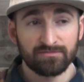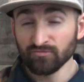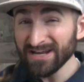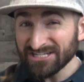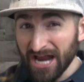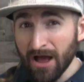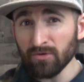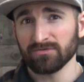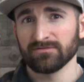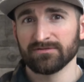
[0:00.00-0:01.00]
reach
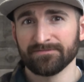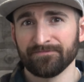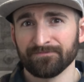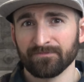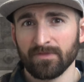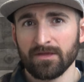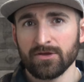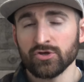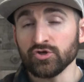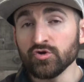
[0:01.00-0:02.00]
out.
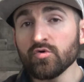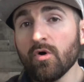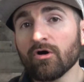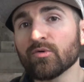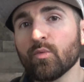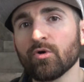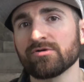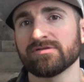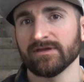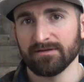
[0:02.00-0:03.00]
You are
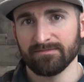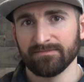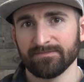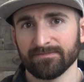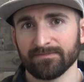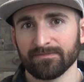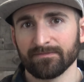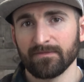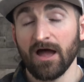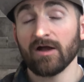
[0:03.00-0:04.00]
worth it.
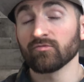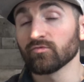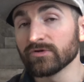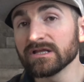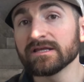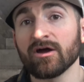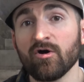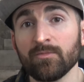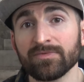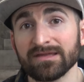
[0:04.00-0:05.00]
I really
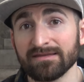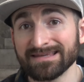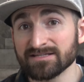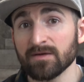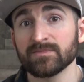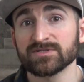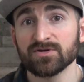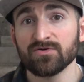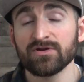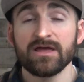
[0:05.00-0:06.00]
hope that this
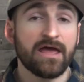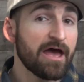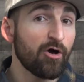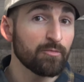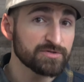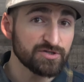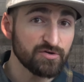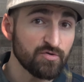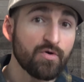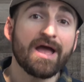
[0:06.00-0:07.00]
episode helps
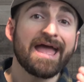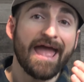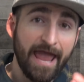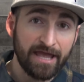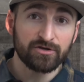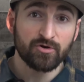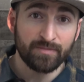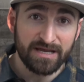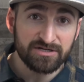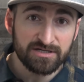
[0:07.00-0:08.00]
you and your
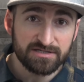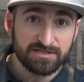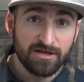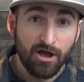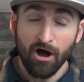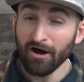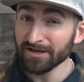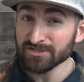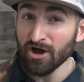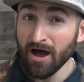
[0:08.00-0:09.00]
patients on
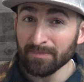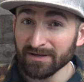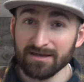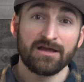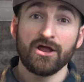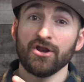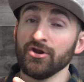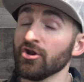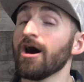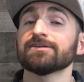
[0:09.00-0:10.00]
a topic
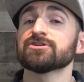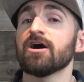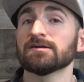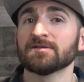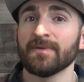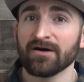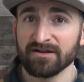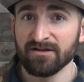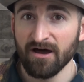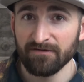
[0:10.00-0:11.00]
not talked about
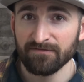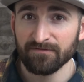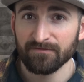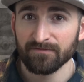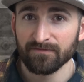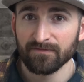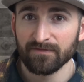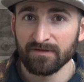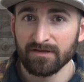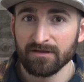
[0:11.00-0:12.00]
enough.
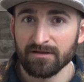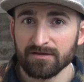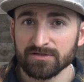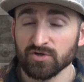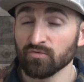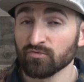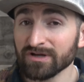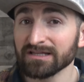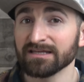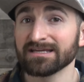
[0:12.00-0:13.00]
So,
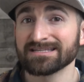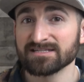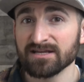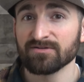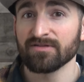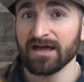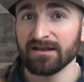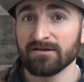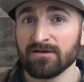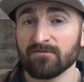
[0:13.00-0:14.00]
really consider
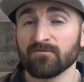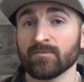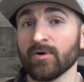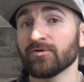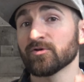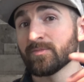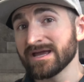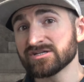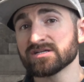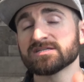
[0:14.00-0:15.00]
that for both your
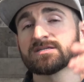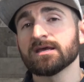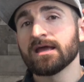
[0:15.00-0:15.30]
patients